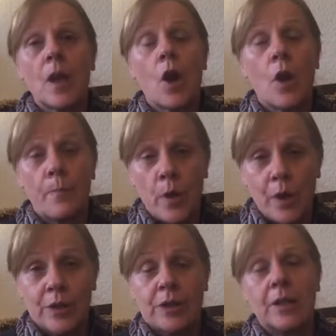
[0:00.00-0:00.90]
our
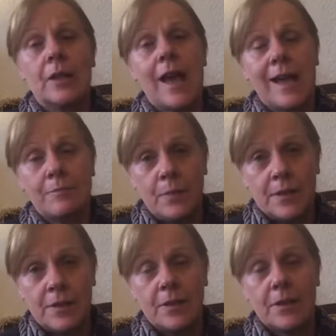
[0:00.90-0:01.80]
personal and
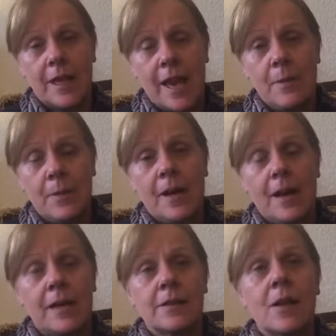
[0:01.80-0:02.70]
business
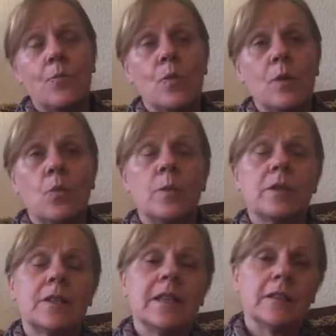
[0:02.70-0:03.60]
KPIs. And we will be
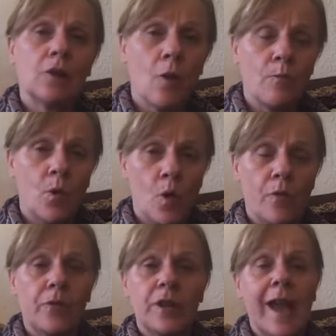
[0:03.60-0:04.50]
setting a lot more
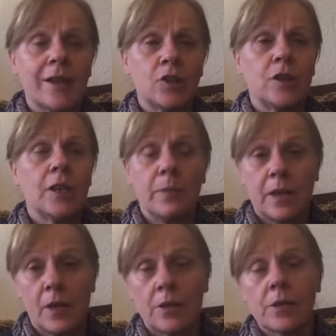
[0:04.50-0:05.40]
for next year,
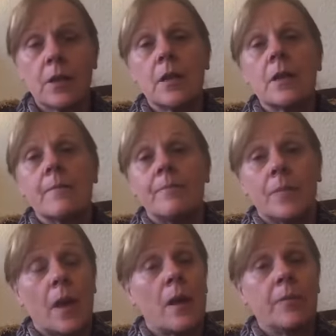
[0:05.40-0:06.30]
because
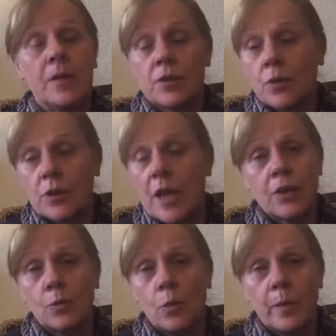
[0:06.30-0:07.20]
the
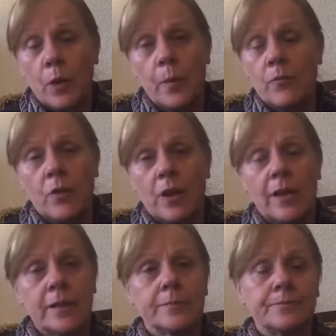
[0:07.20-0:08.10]
association will be up and
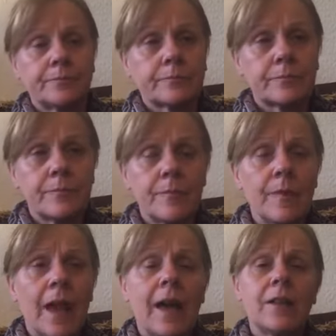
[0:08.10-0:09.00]
running
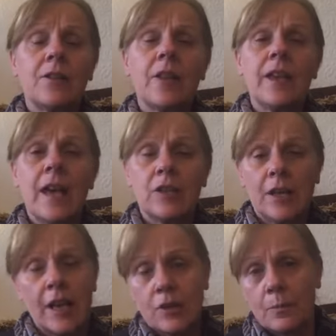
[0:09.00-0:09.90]
and the
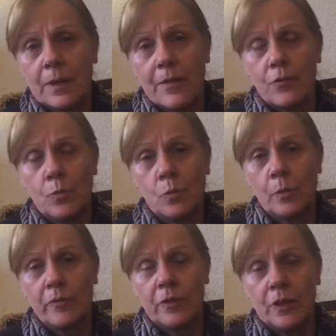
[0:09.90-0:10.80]
education platform will
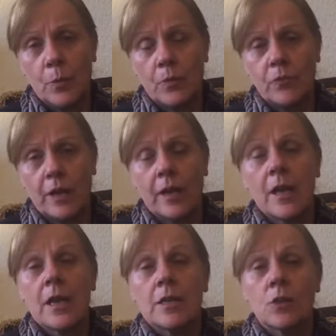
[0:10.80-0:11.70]
be fully up and running.
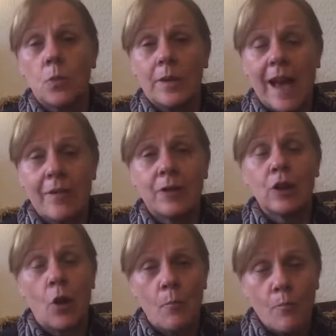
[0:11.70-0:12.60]
So we'll have a
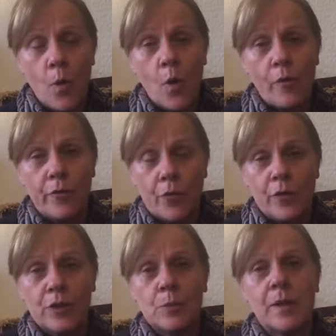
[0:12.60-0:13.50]
lot more
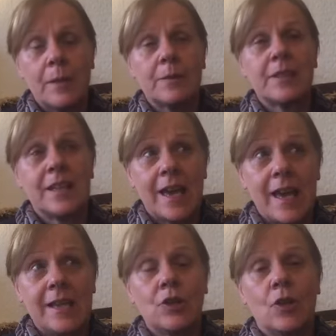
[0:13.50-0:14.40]
for us to be able to
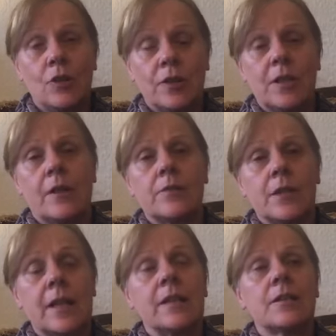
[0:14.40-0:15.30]
gauge ourselves
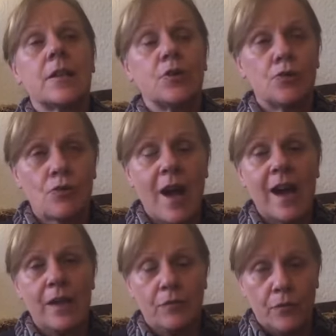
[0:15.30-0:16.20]
against and
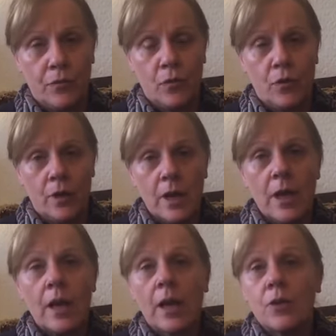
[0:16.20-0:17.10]
drive for
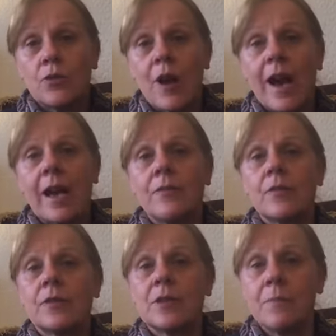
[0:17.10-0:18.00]
and drive
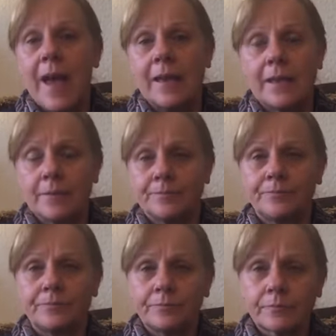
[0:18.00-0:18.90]
to make.
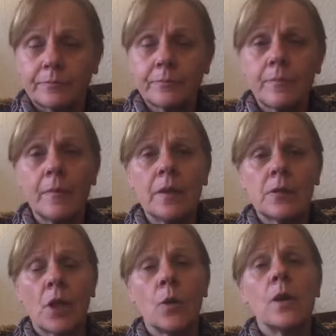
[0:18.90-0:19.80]

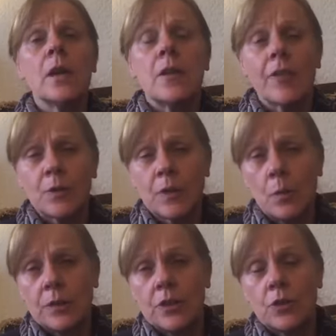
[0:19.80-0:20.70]
So that's what I
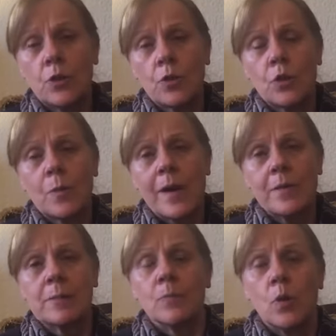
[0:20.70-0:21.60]
wanted to talk to you about
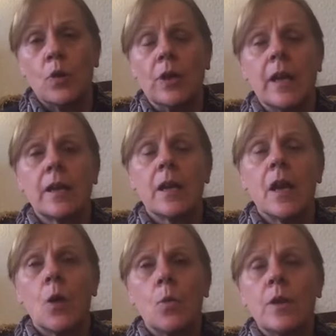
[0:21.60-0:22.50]
this morning
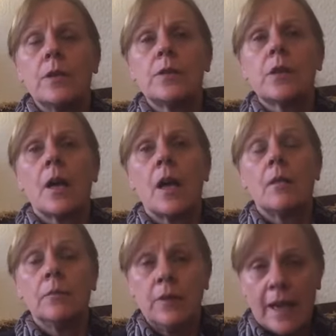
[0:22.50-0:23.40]
was,
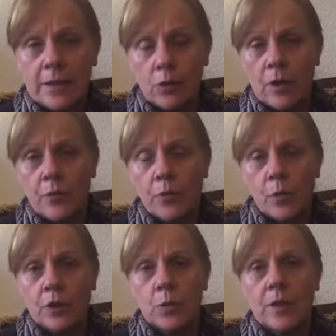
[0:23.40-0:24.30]
yes, looking
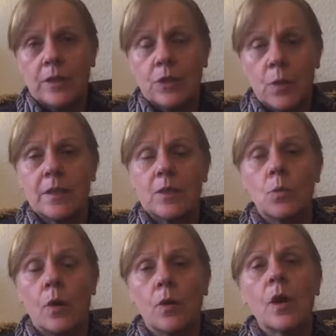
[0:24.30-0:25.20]
forward to
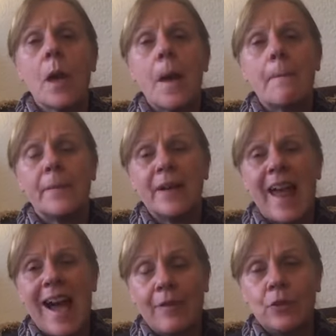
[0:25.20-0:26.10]
2021, but
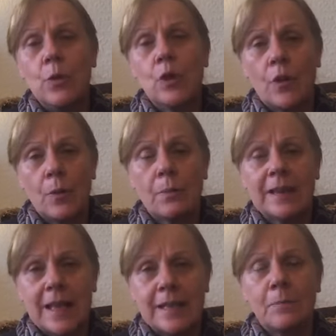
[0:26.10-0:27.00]
have you got the
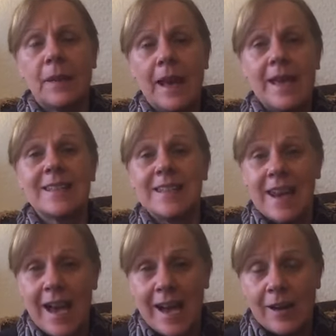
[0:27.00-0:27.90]
plan in place
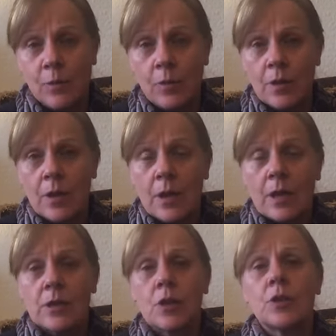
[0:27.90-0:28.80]
now
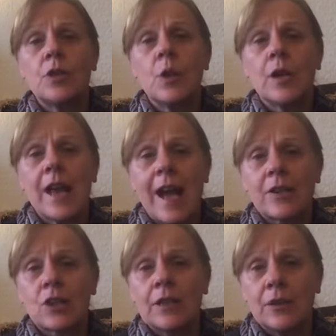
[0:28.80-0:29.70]
so that you can
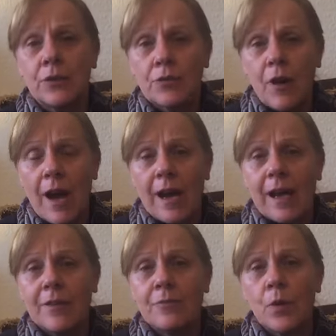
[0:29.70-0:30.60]
actually
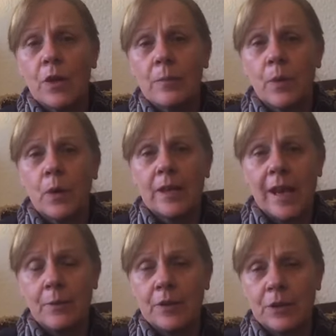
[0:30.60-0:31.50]
thrive? Morning, Pauline,
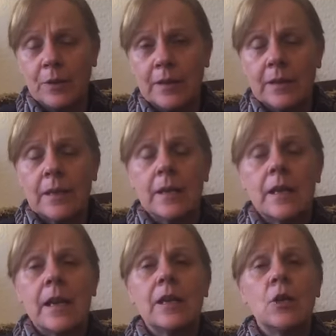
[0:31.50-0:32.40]
how are you doing?
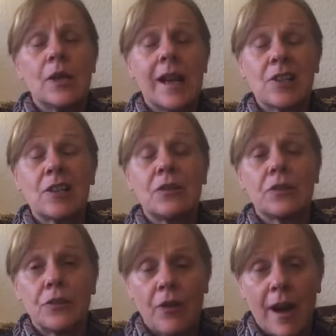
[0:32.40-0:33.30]
You can actually
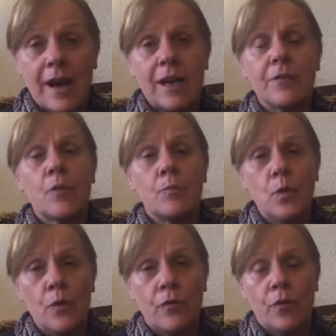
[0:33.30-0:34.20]
thrive and
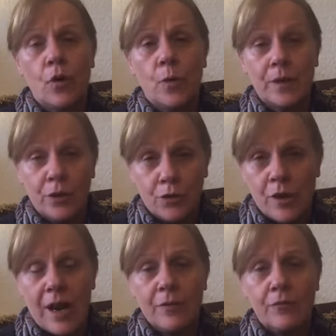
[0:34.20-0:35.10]
move forward and
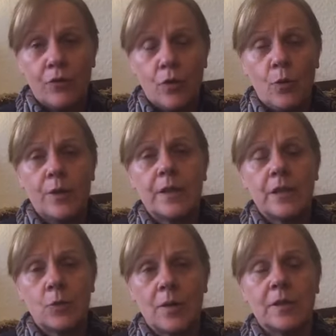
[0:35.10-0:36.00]
drive forward
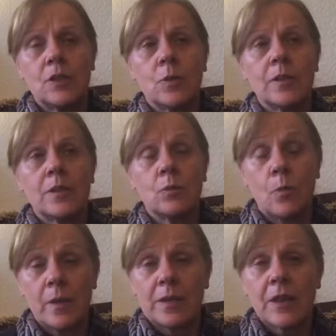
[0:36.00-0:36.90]
in
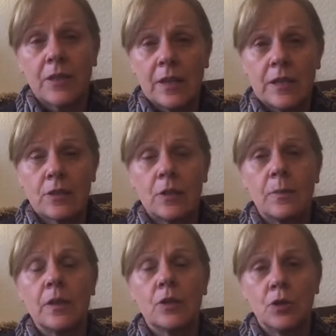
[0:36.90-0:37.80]
2021, because I think it's going to
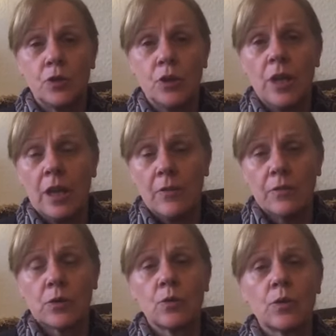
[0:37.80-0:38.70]
be a good year for
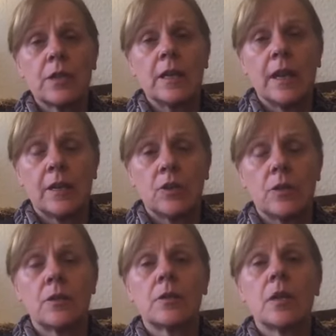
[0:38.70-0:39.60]
sourcing
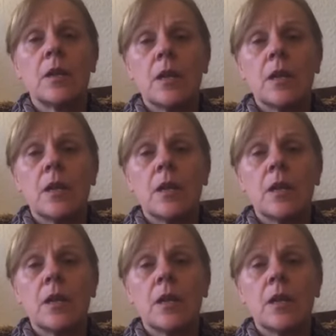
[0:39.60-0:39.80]
agents